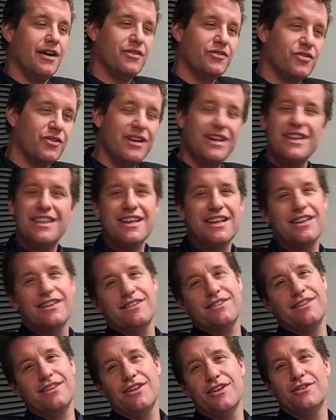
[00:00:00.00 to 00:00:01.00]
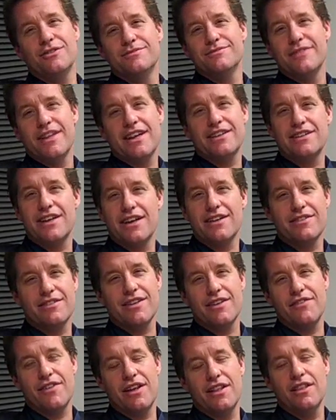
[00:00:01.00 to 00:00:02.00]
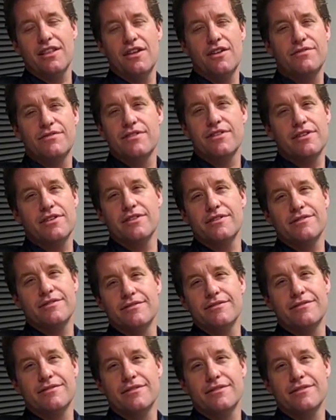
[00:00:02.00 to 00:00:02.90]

So anything, that kind of stuff, I'd love to